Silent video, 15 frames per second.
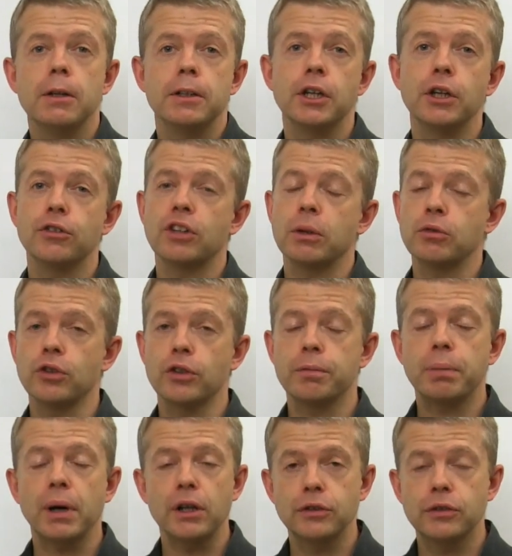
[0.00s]
you know, some sort
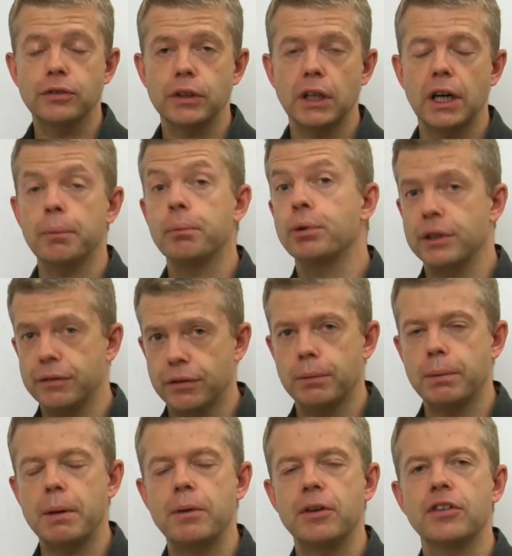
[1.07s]
of post uh,
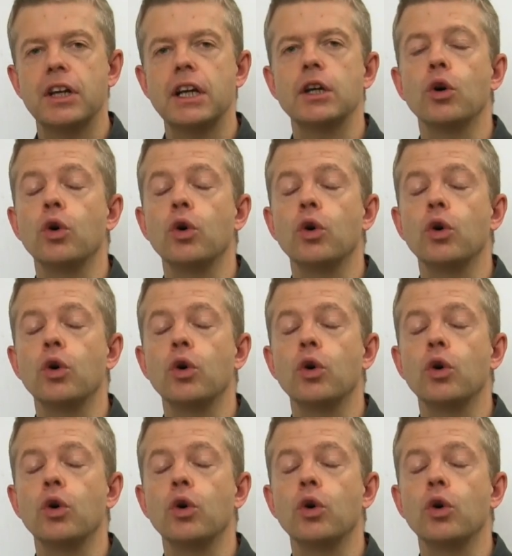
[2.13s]
pre-flop, I would say,